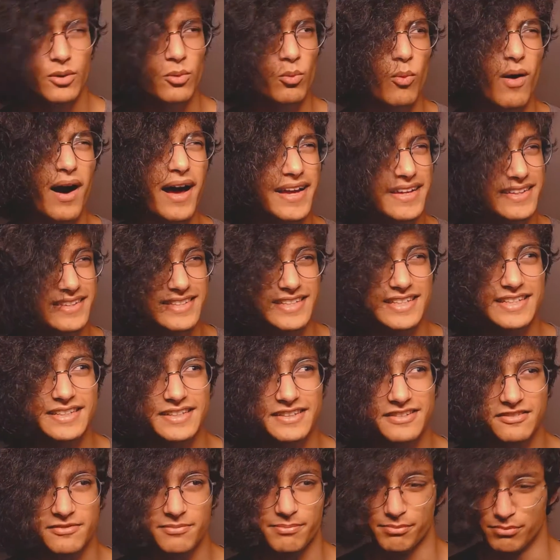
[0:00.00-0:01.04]
Why
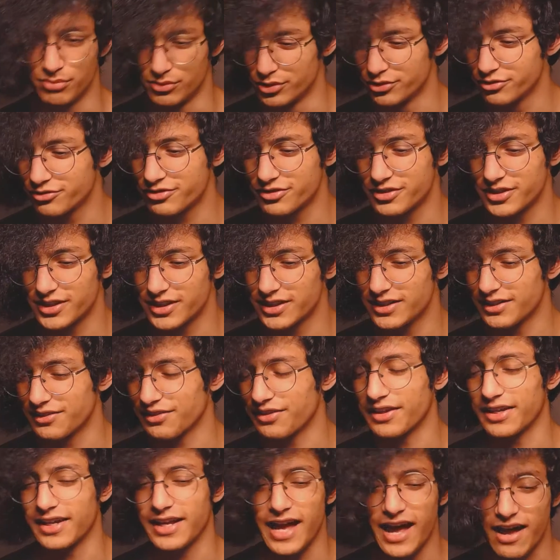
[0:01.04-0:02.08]
tease Brewster and
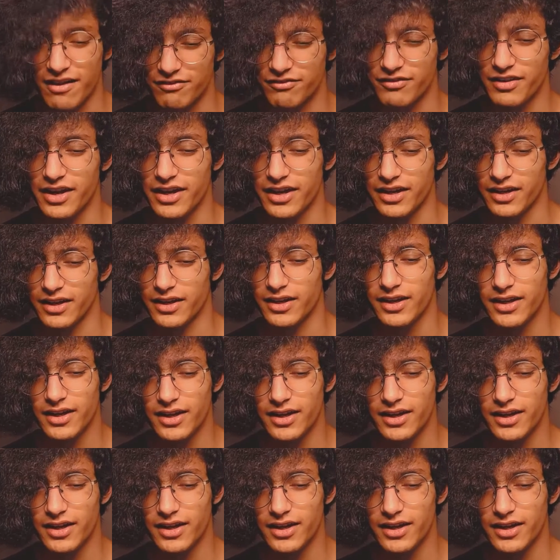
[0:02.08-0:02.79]
the cafe